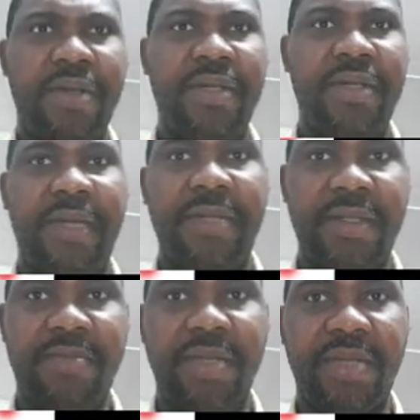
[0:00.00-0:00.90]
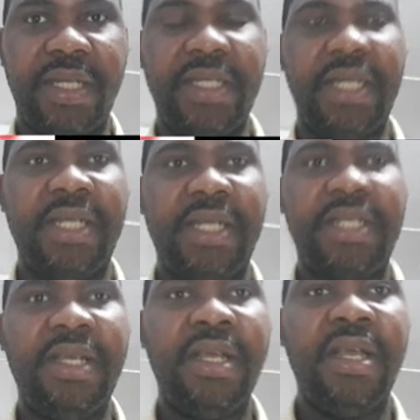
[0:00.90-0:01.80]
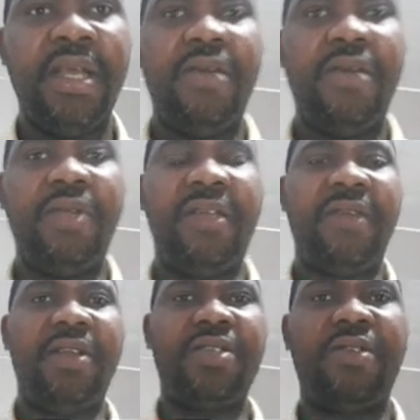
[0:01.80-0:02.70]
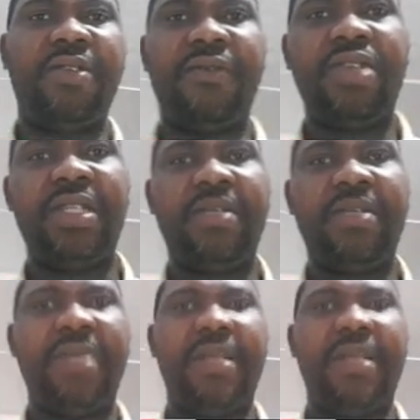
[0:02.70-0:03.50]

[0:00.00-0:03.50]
that means potential energy, with a velocity of 20 meters per